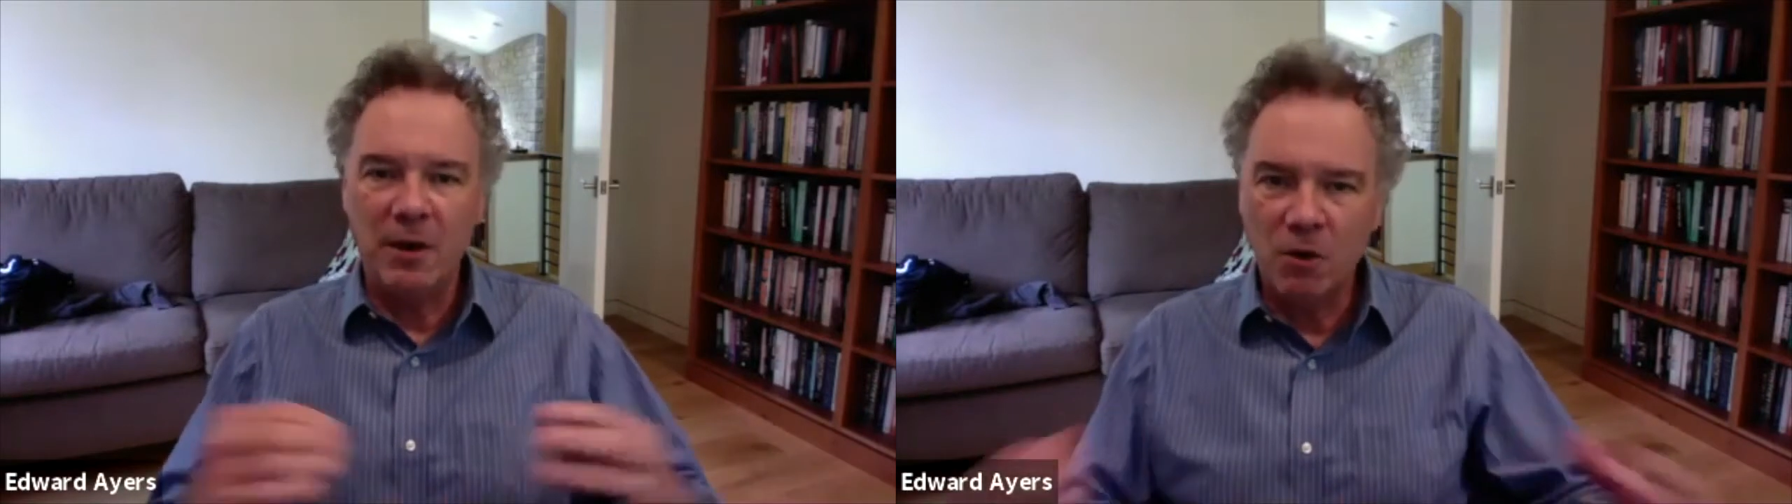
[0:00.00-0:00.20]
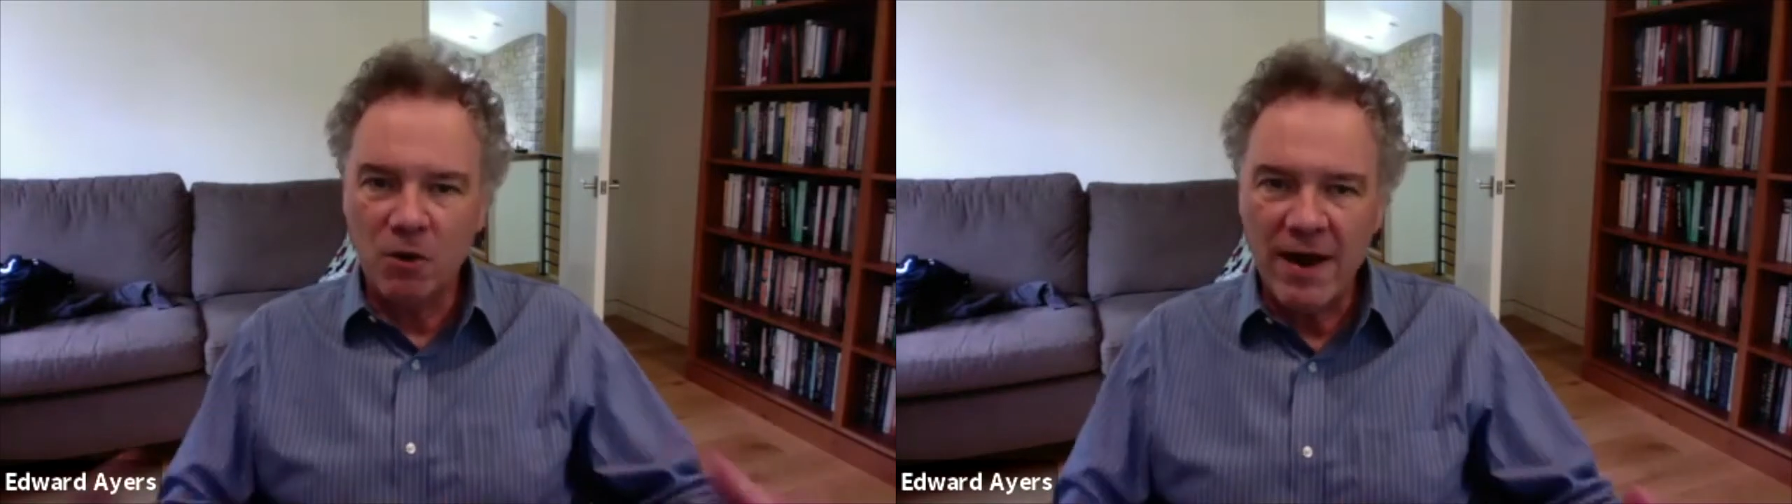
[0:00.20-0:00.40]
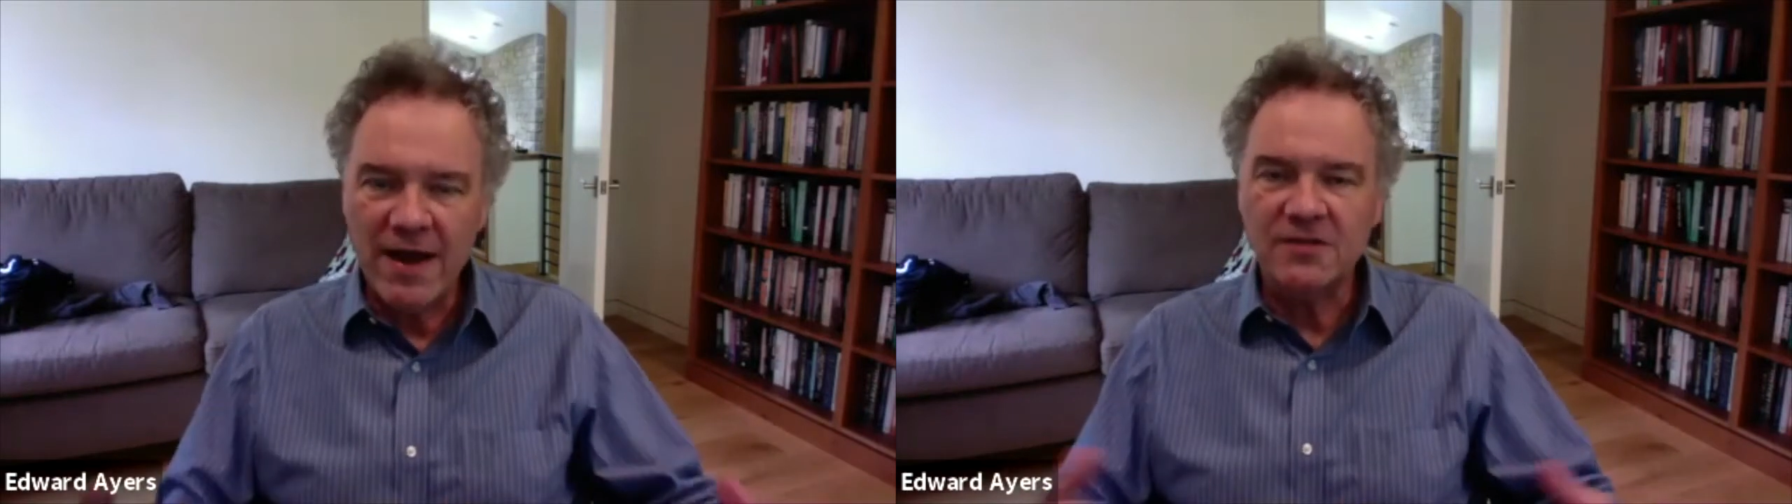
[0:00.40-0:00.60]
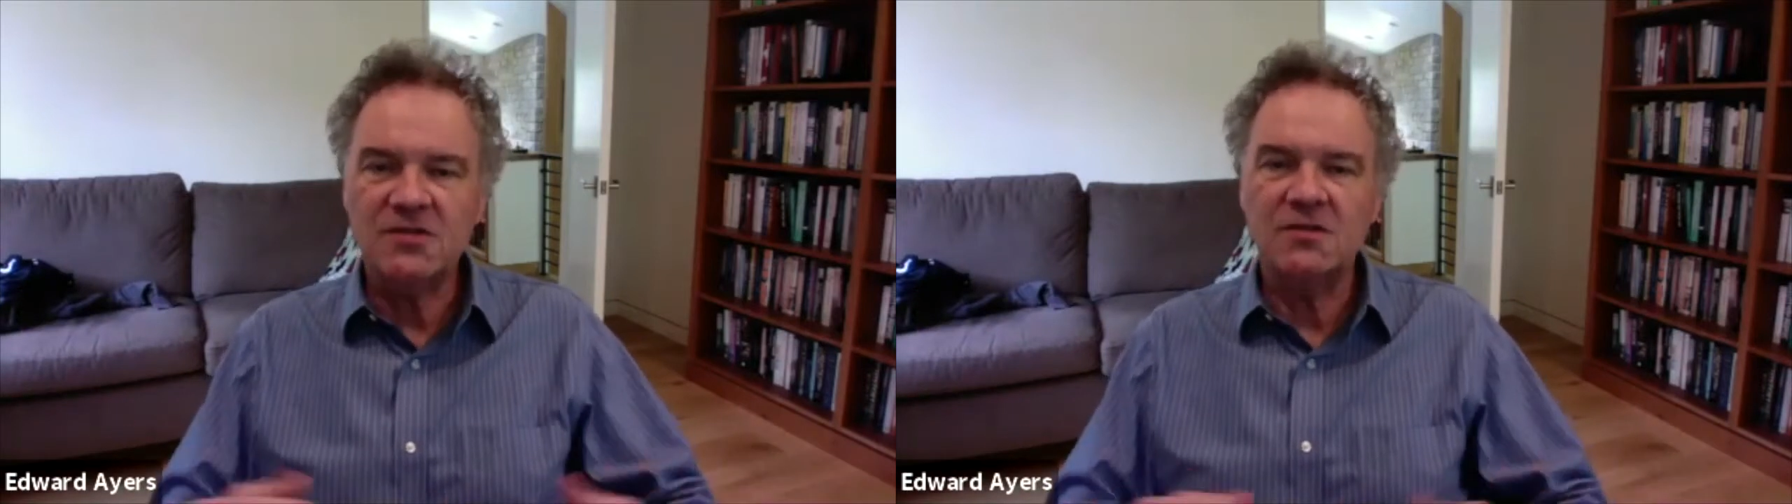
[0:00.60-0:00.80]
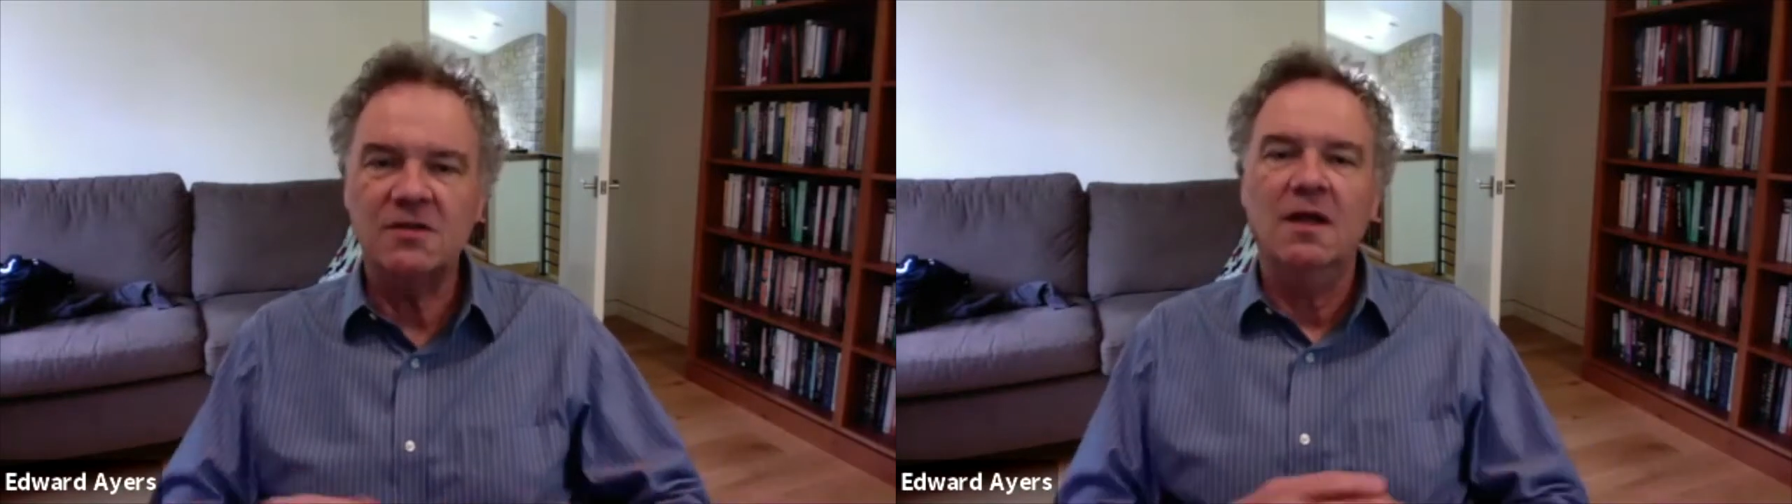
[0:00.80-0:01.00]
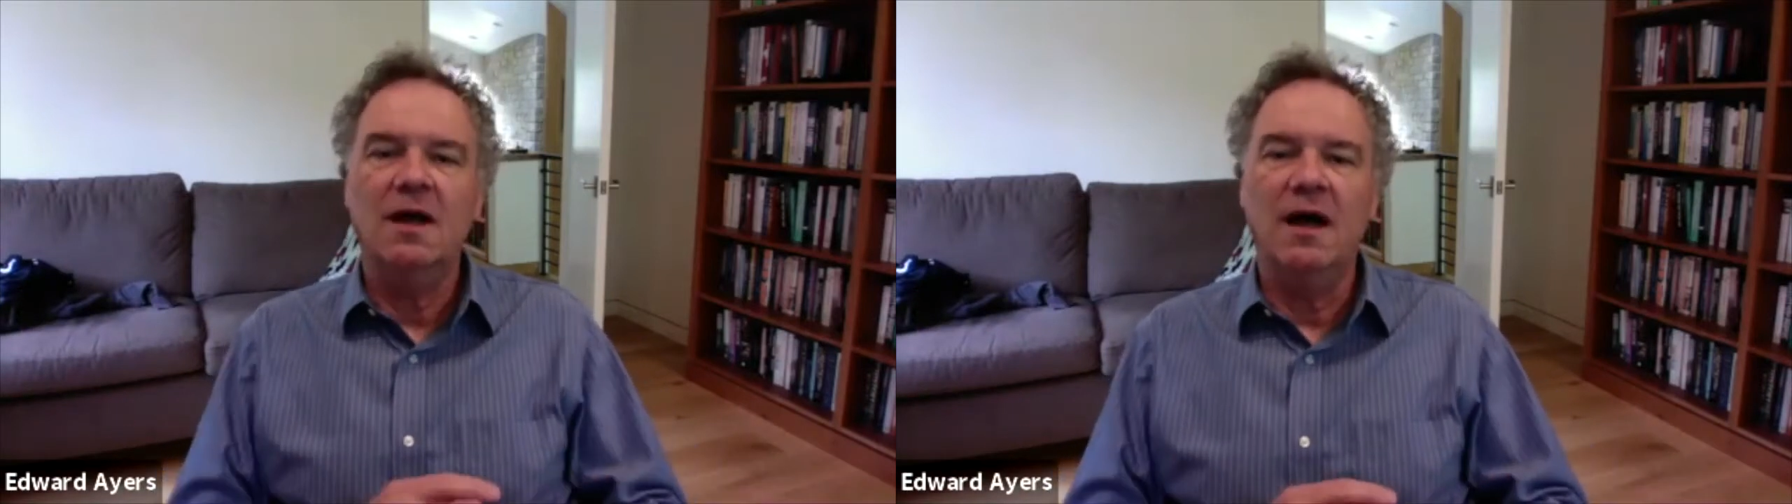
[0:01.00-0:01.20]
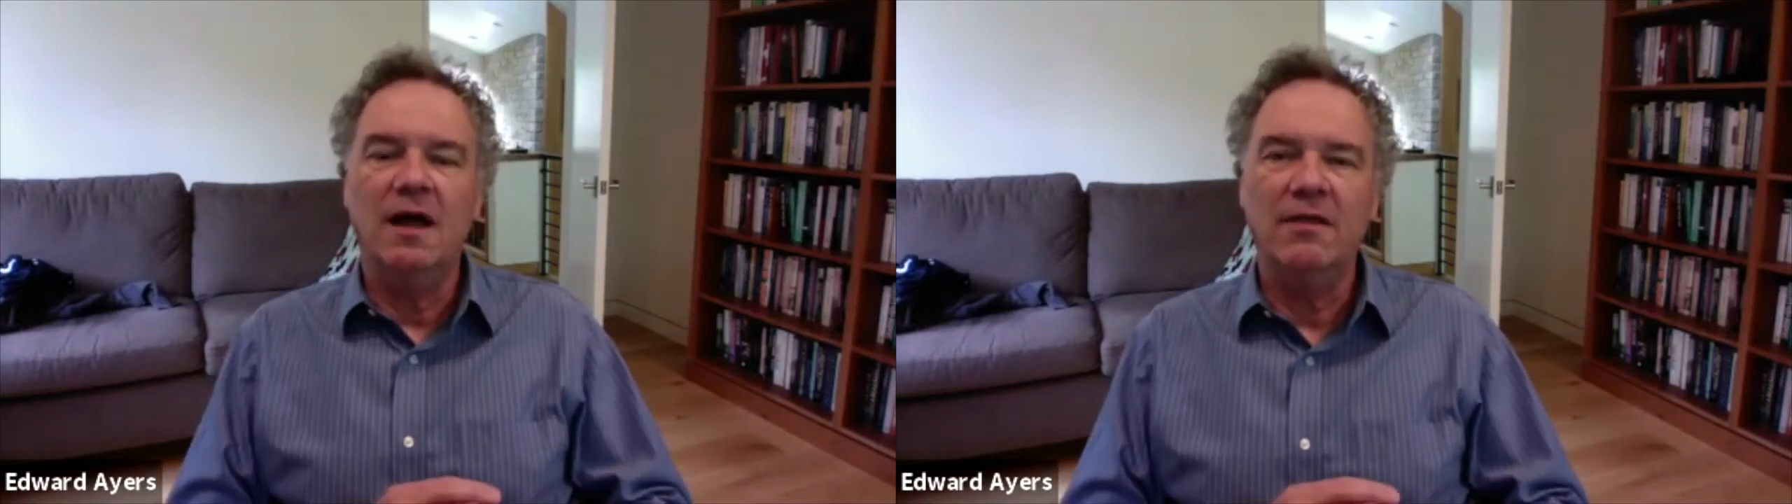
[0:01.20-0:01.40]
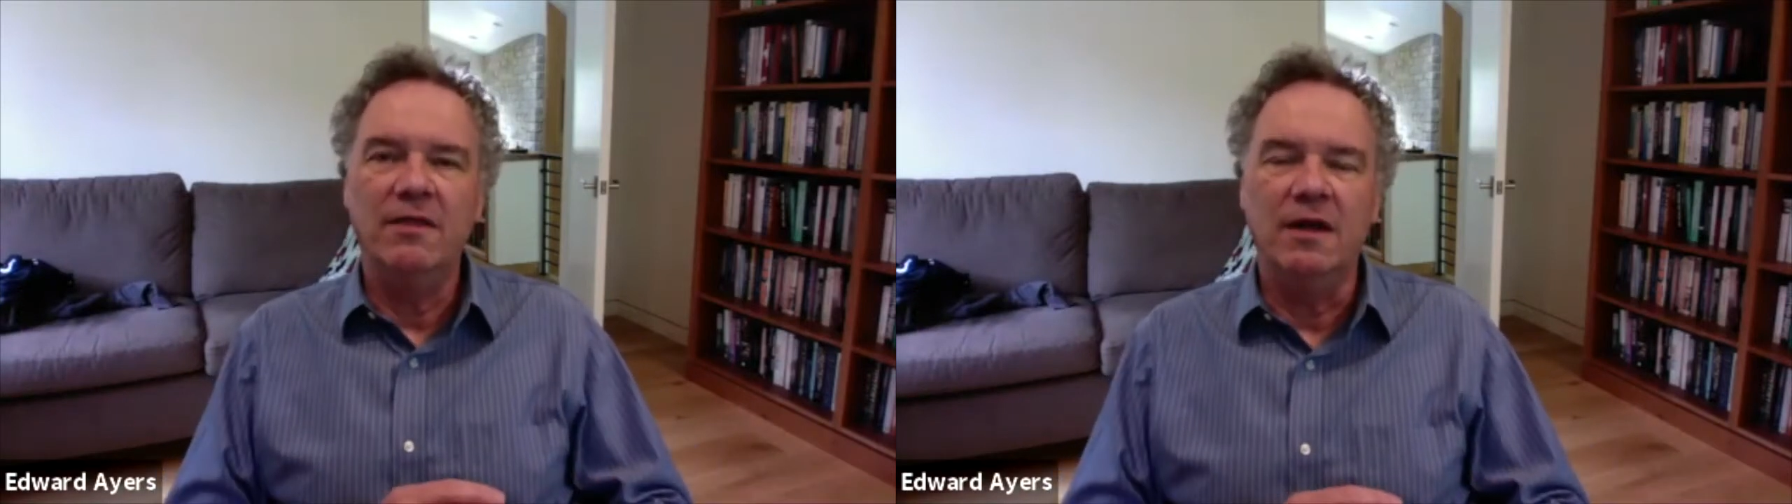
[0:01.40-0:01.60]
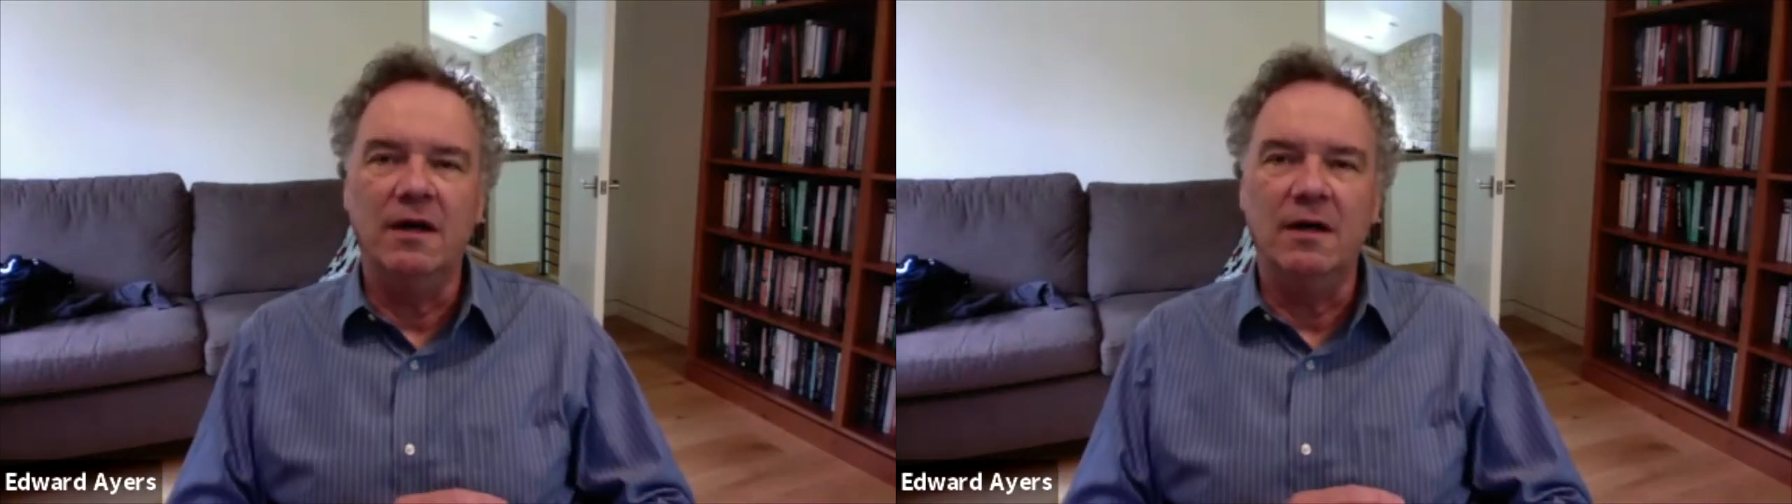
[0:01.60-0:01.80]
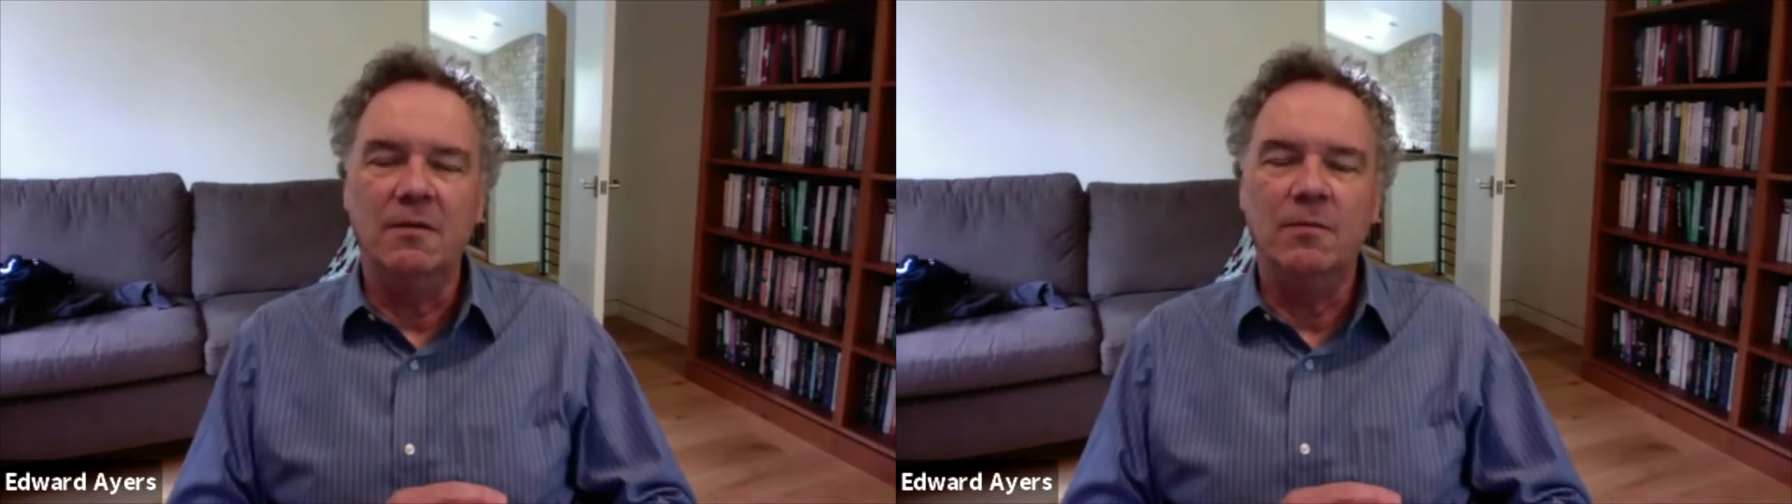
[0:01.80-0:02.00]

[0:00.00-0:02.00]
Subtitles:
Grants, the